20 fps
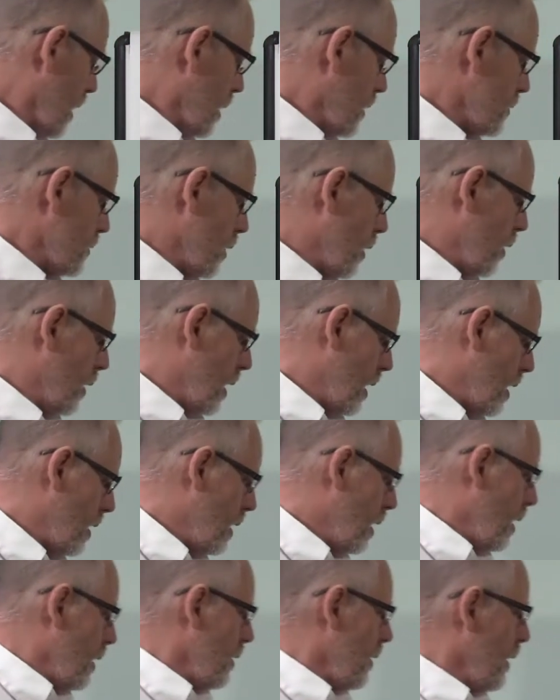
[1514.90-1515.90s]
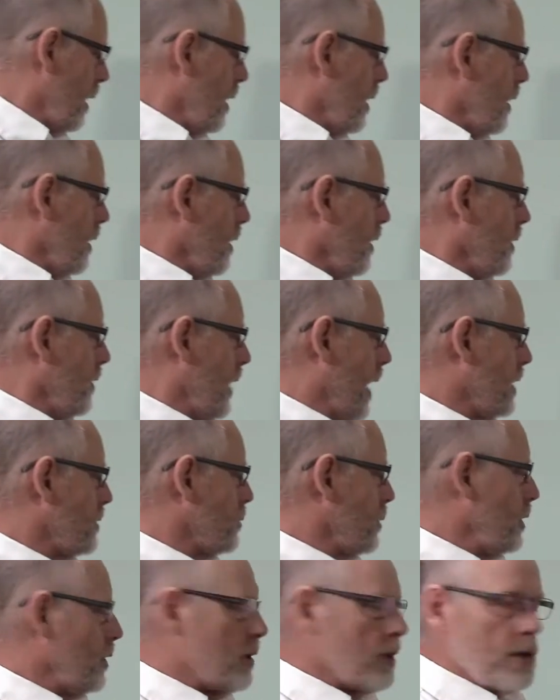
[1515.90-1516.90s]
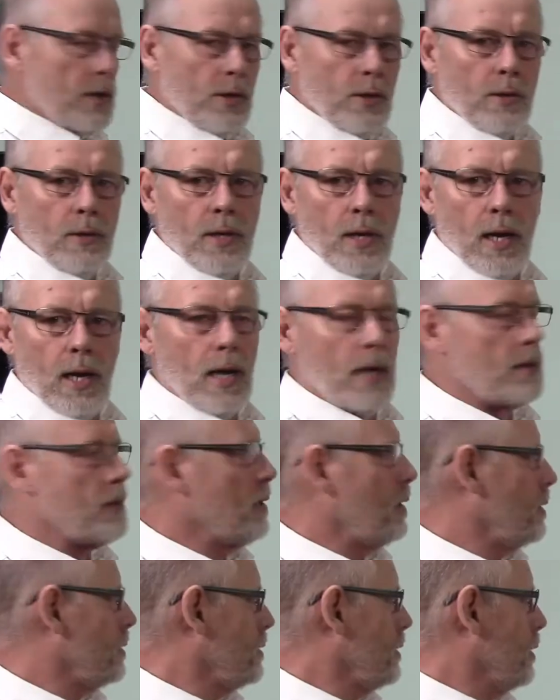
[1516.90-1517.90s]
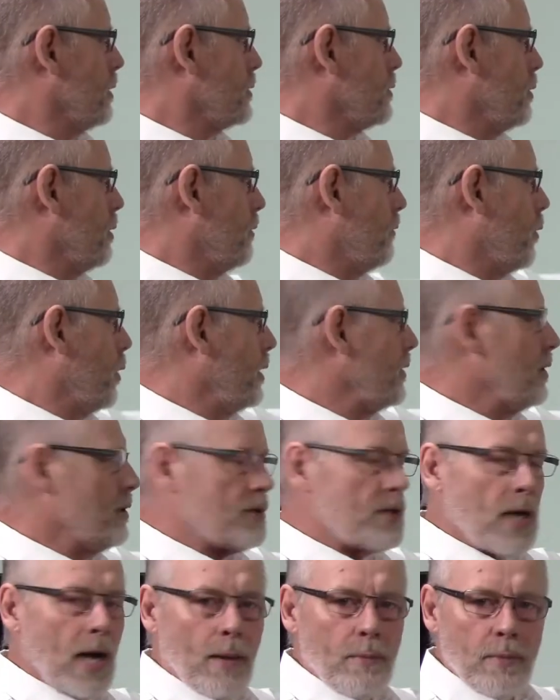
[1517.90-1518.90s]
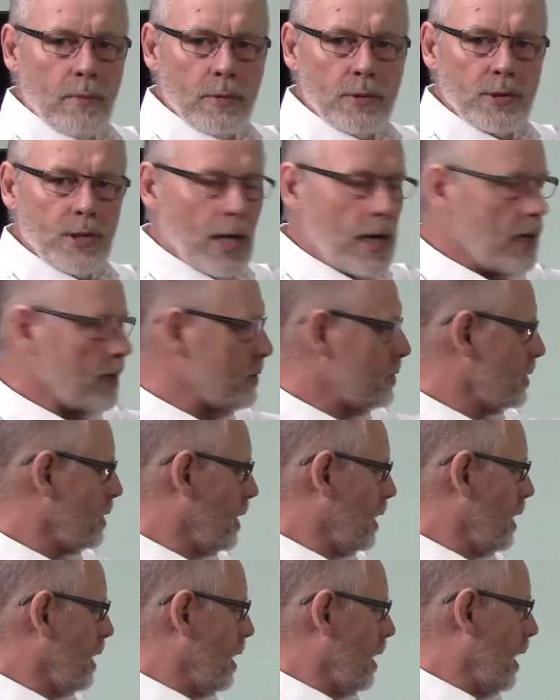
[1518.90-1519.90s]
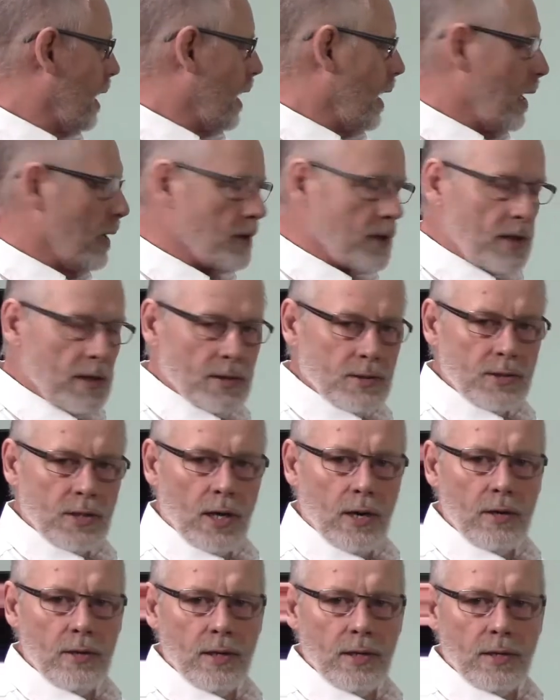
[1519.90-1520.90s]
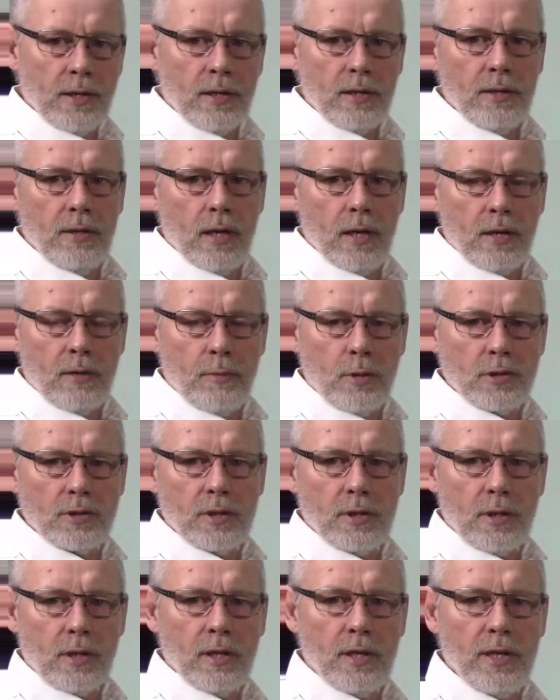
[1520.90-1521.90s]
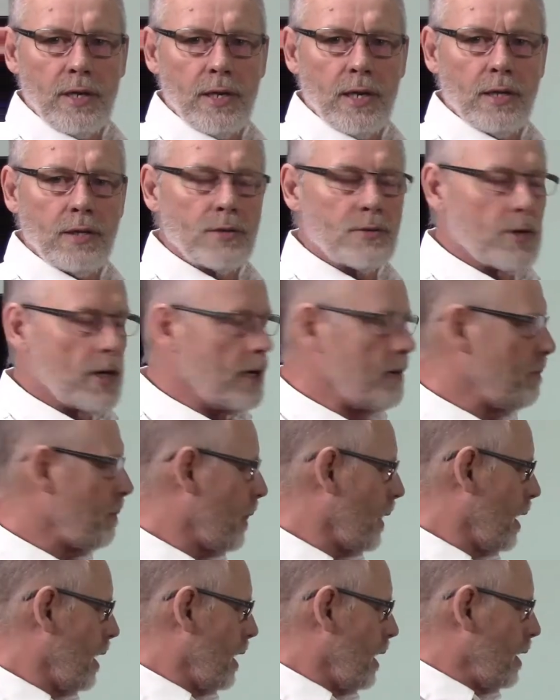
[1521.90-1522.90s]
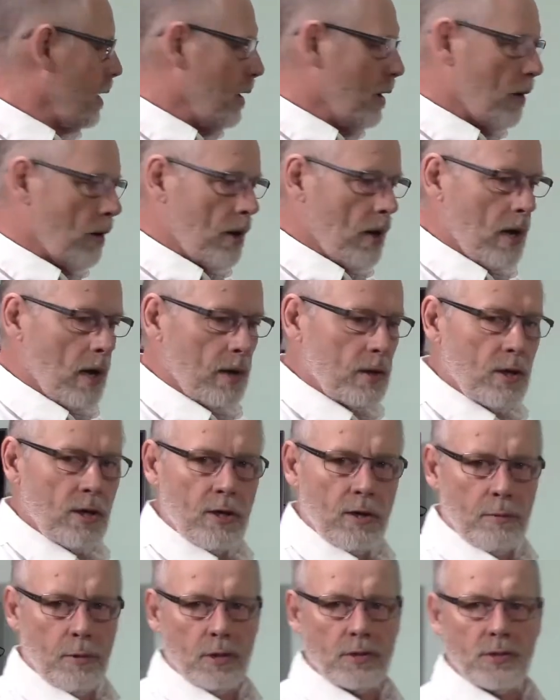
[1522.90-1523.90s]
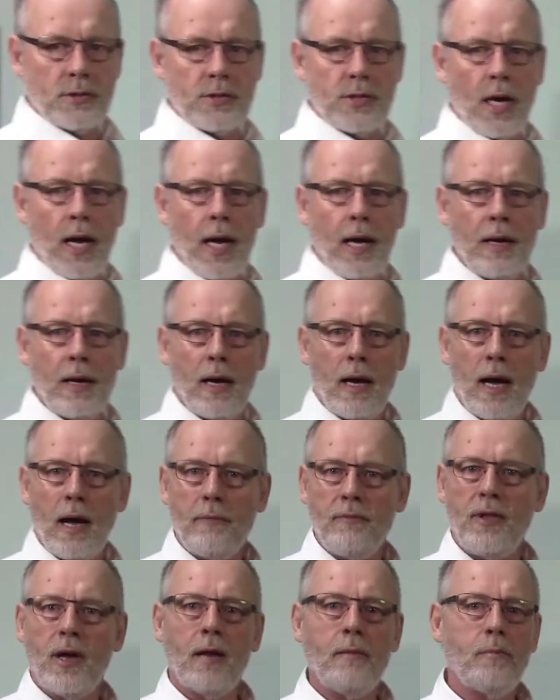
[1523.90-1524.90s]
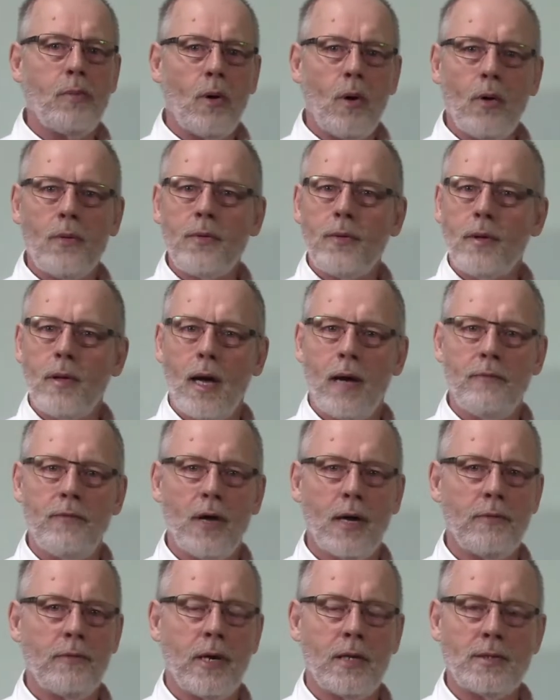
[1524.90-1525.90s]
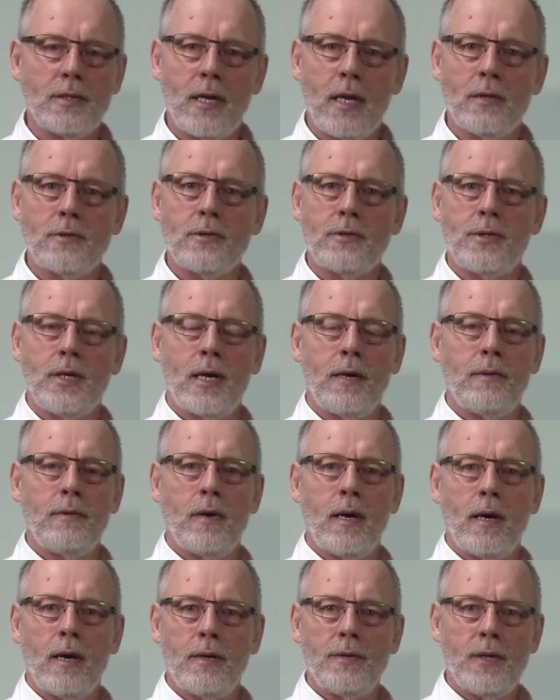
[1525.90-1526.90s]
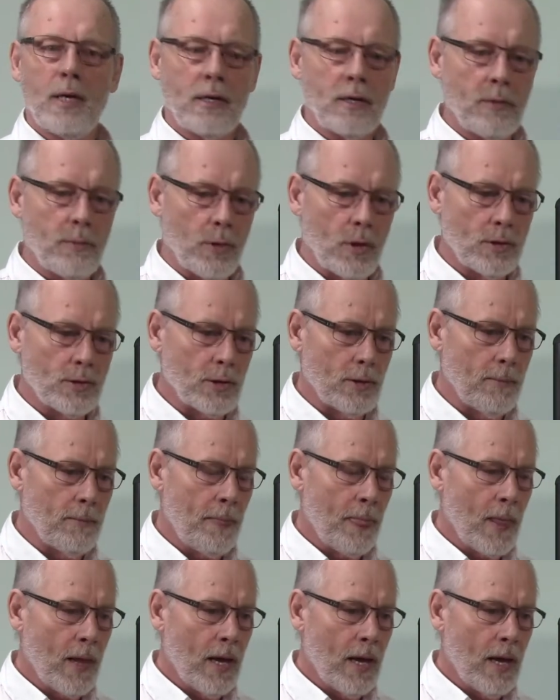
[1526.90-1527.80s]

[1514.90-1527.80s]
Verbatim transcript: So uh, that's what you can do, uh, you know, to avoid these common mistakes uh, and to get started in the uh, commercial cleaning industry. You know, the uh, commercial side, uh, I've done both. I've done residential, done done commercial,